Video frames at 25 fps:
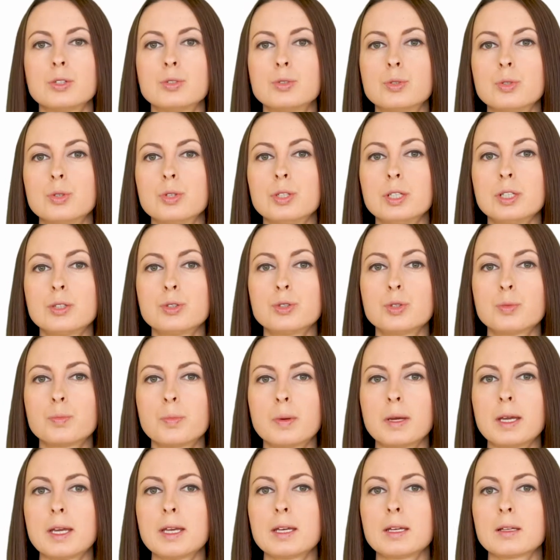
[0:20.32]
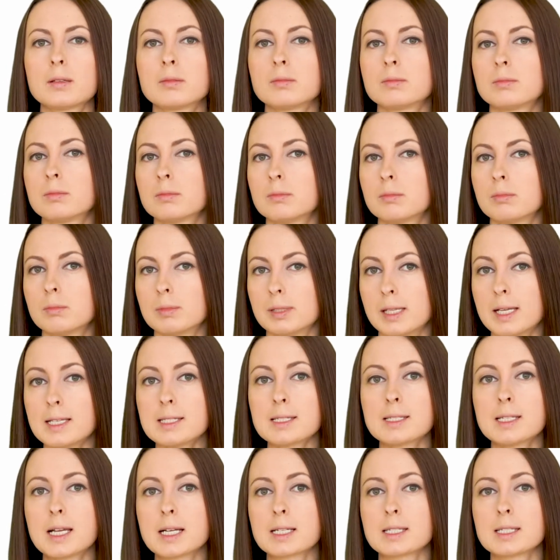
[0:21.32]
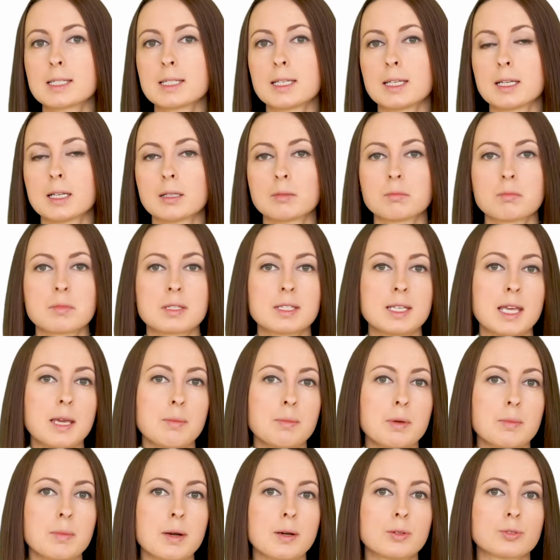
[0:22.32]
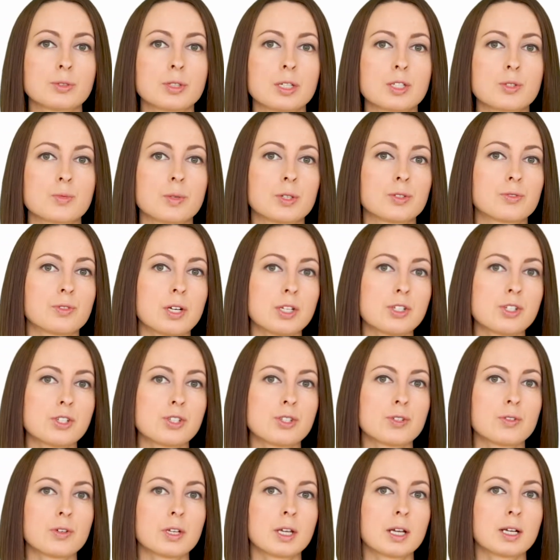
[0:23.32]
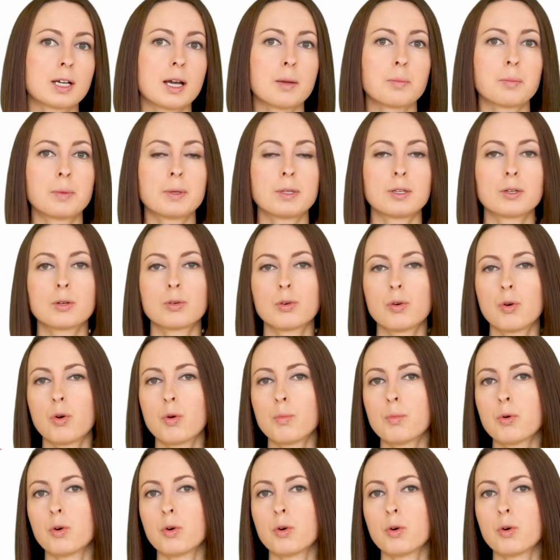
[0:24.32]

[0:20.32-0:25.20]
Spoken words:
Do you need to pay less next year, same amount as when registering a company, or